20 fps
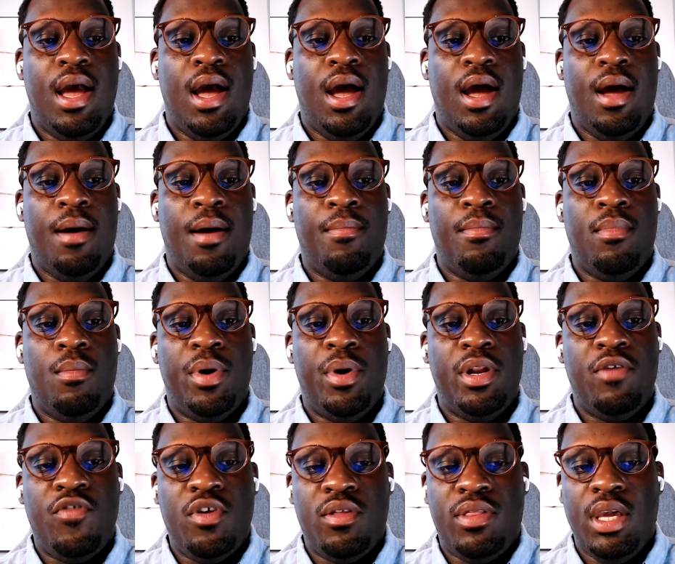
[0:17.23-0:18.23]
Um,
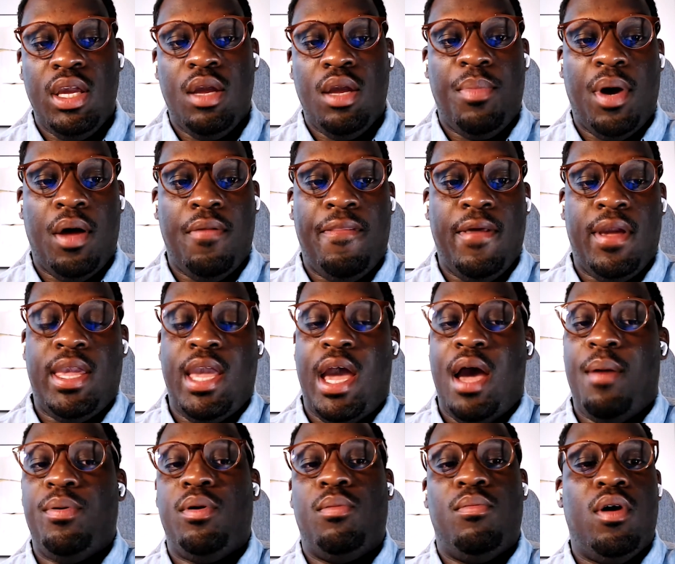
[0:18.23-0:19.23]
but if you think about the
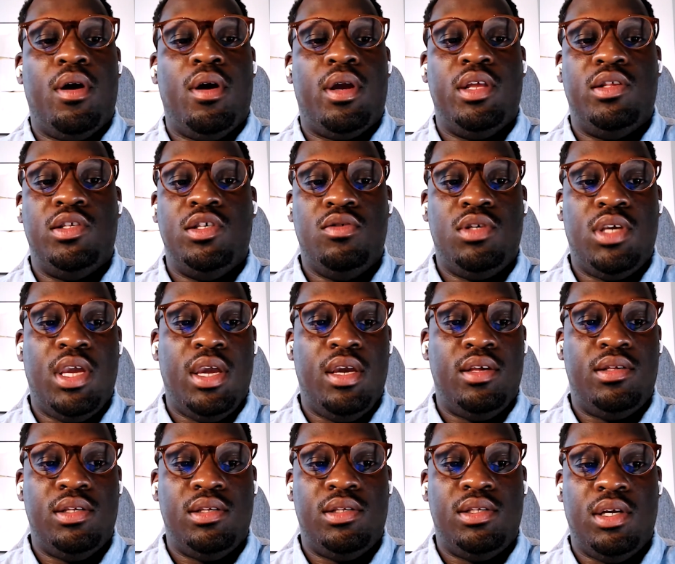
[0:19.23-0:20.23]
capital markets use
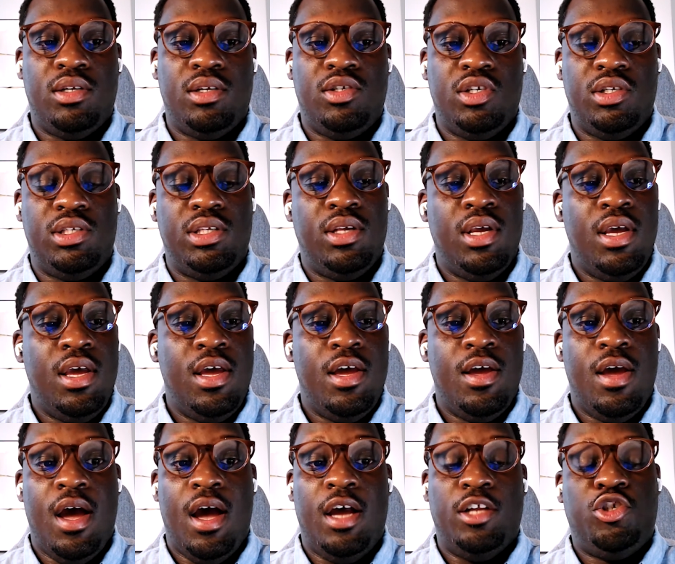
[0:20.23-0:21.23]
cases such as
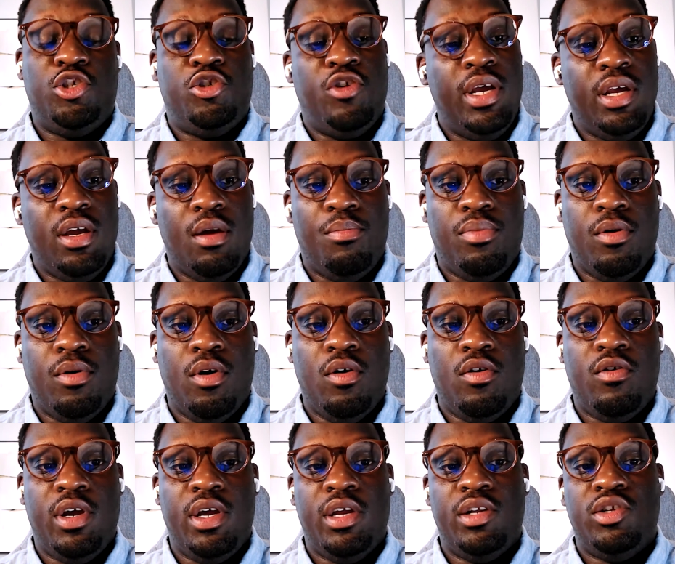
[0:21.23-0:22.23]
uh, trading and
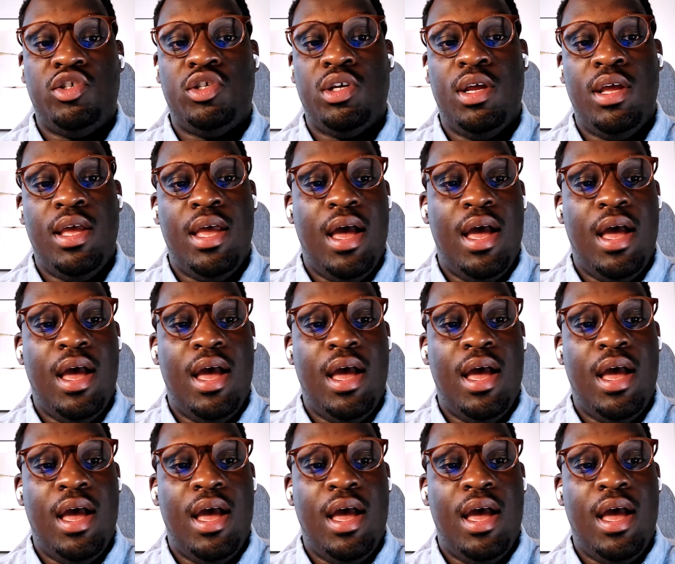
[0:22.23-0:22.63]
brokerage,